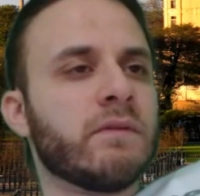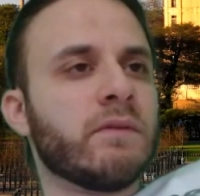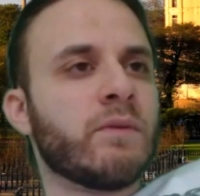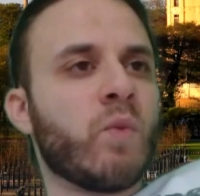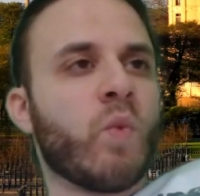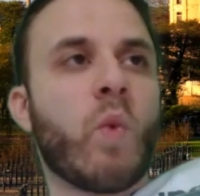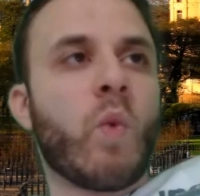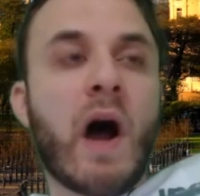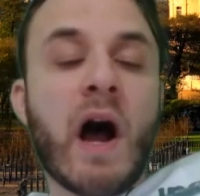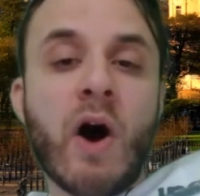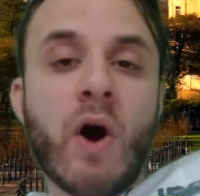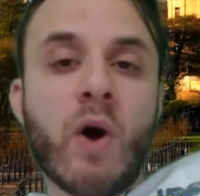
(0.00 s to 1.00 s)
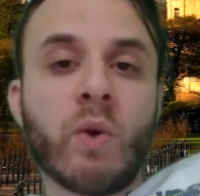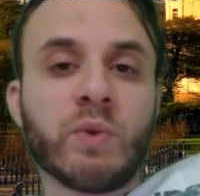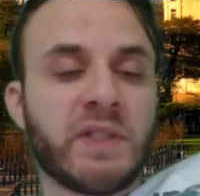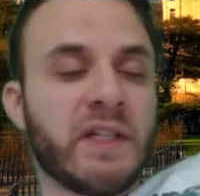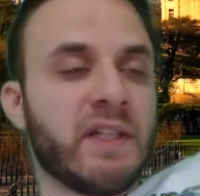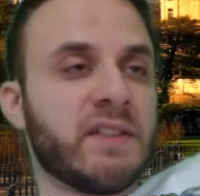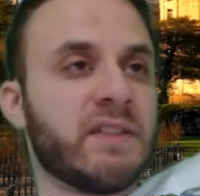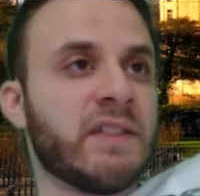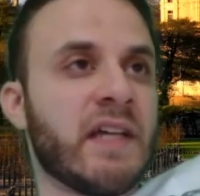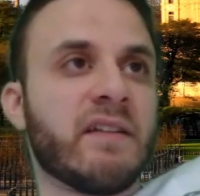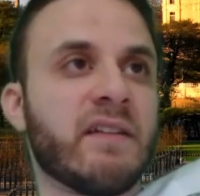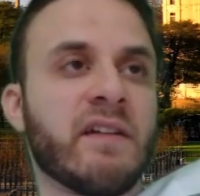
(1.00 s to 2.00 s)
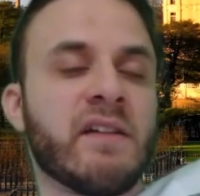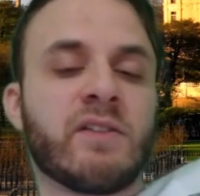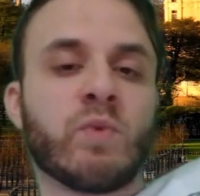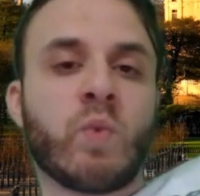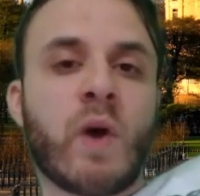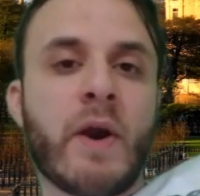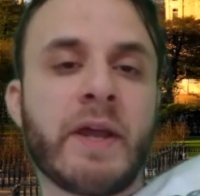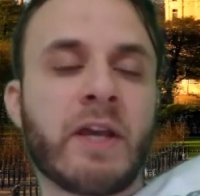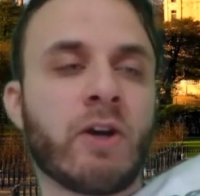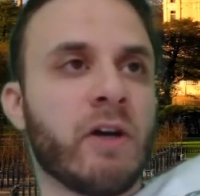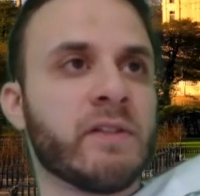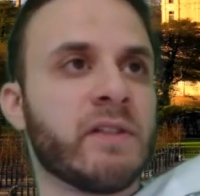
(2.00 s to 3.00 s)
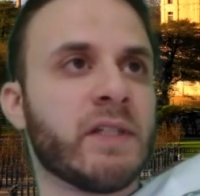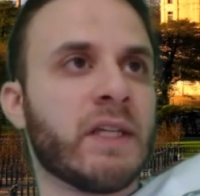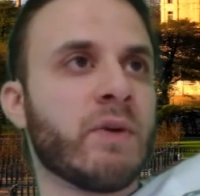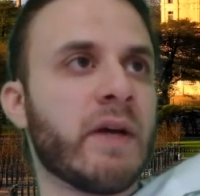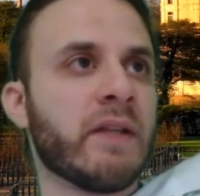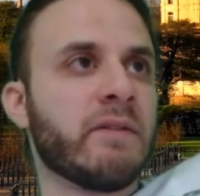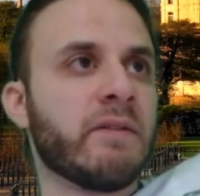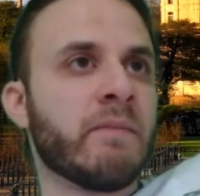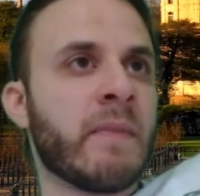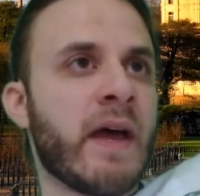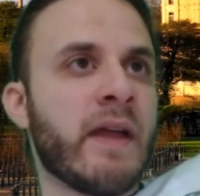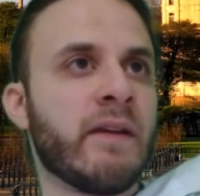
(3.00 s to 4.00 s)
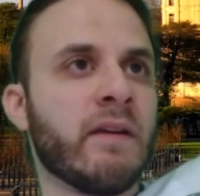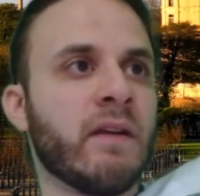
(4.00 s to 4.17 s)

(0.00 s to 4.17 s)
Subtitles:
Wow, that is very consequent, man.